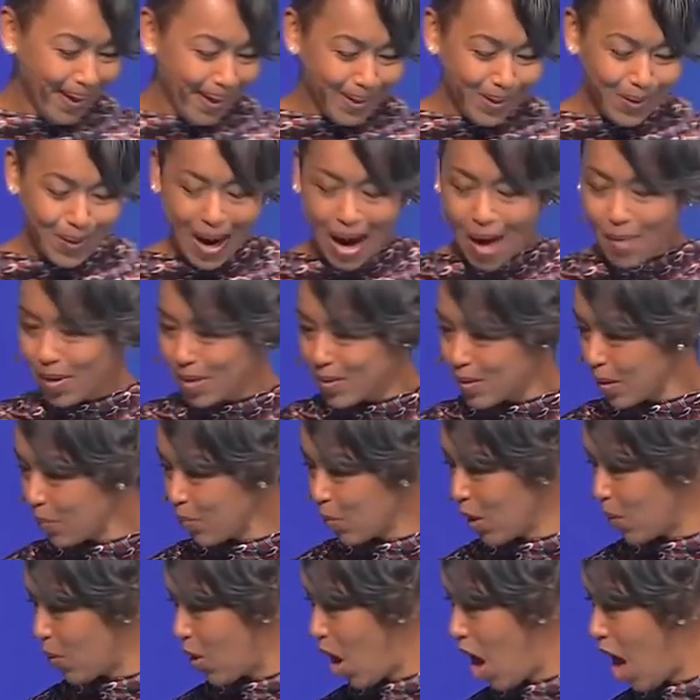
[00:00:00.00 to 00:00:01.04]
You know, I was
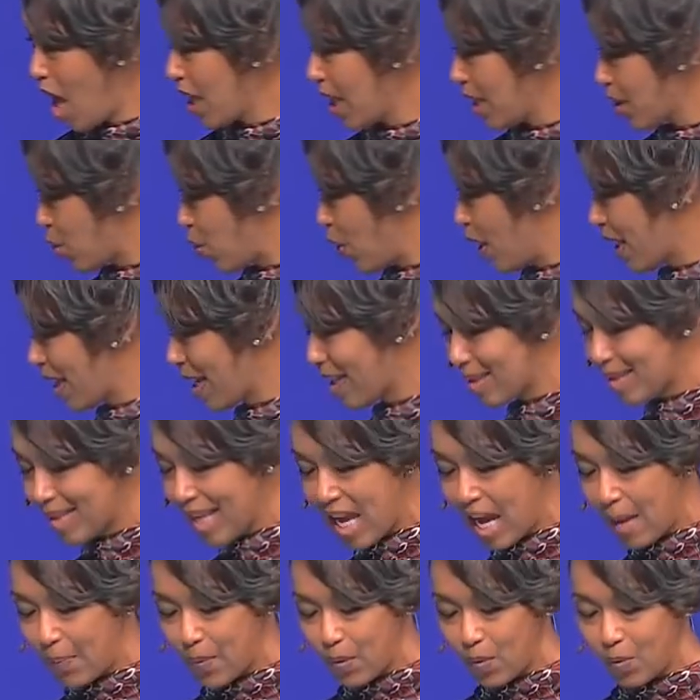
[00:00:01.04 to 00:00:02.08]
recalling a quick
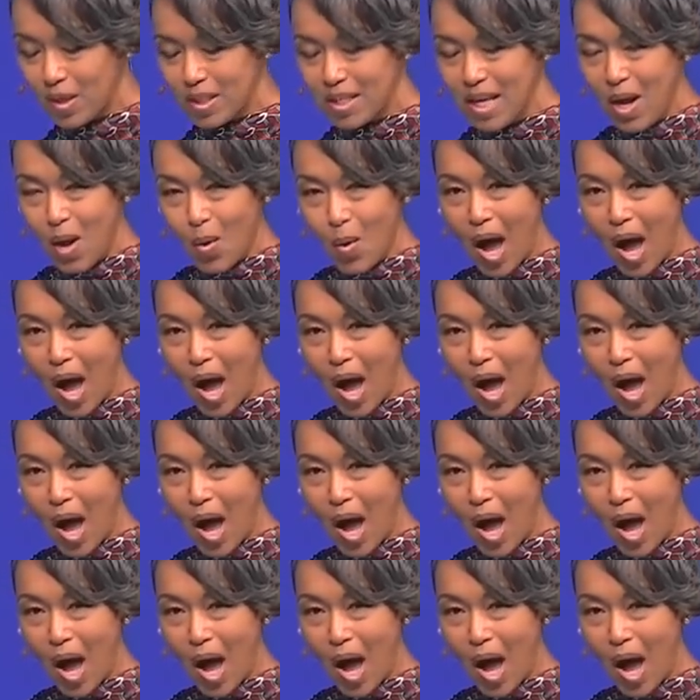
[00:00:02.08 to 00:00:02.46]
example was